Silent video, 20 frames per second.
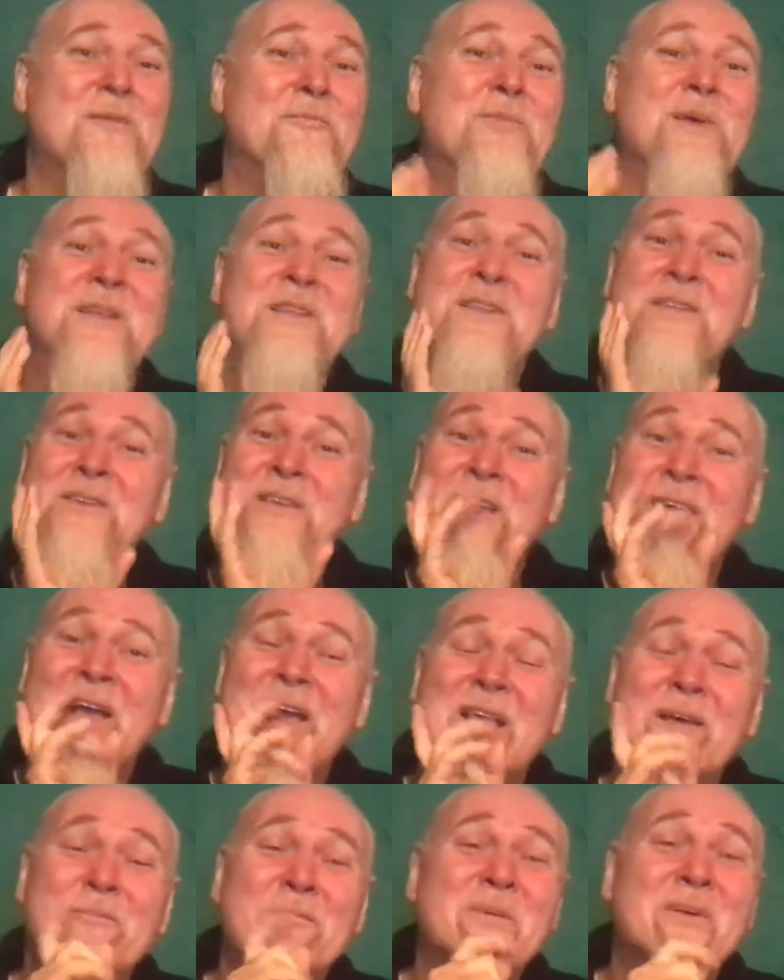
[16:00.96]
But
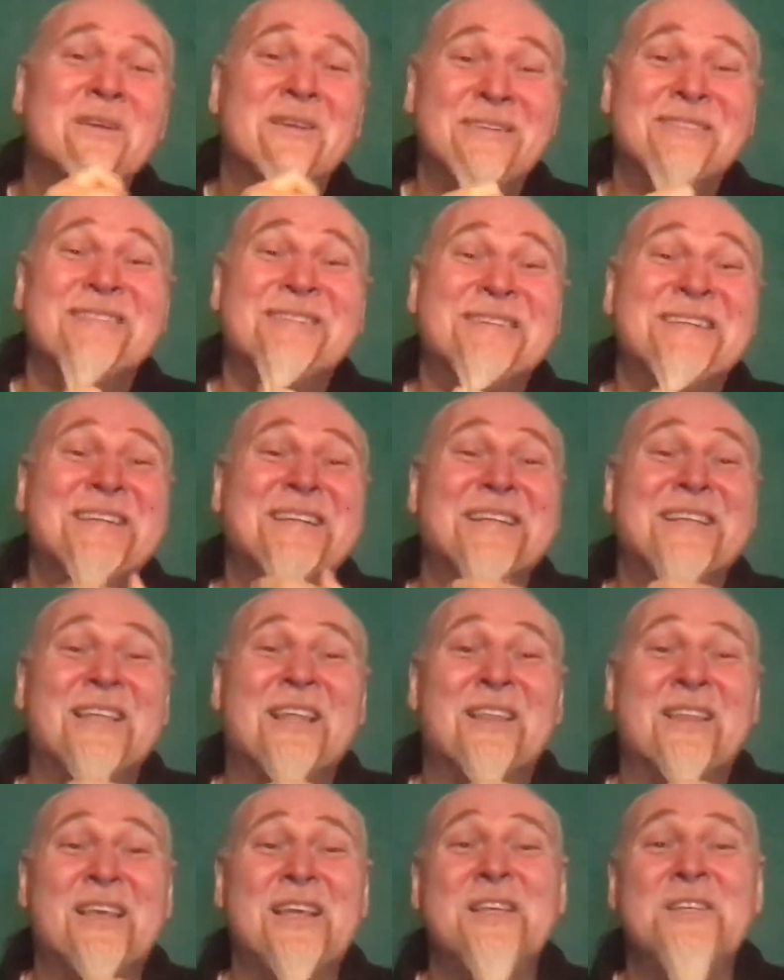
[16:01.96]

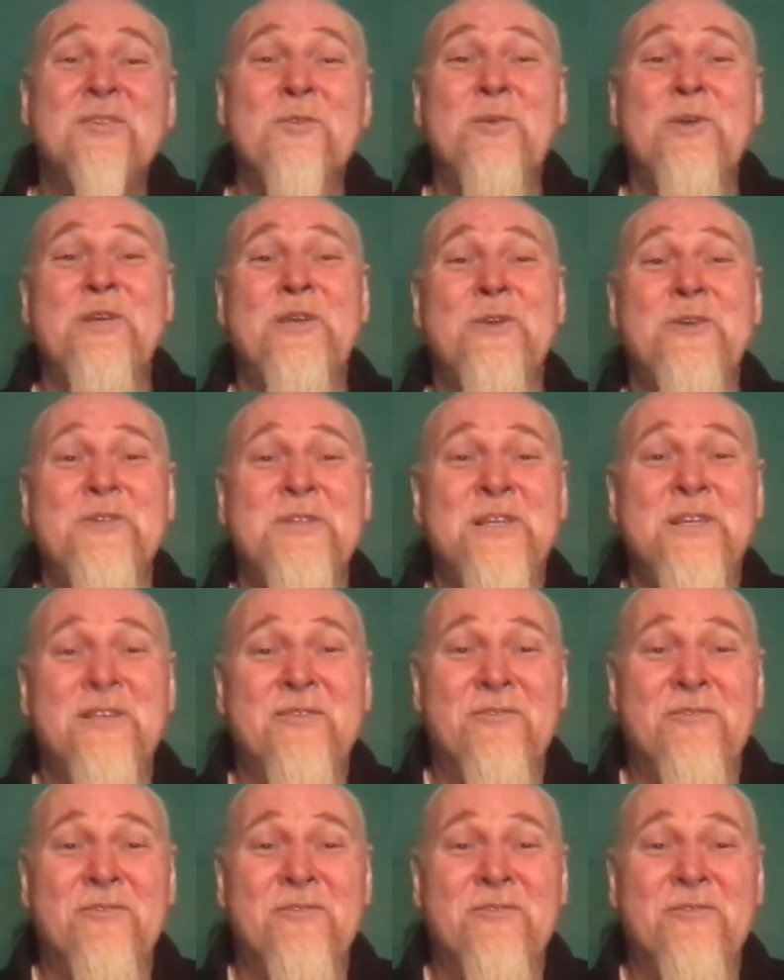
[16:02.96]
the things that we're using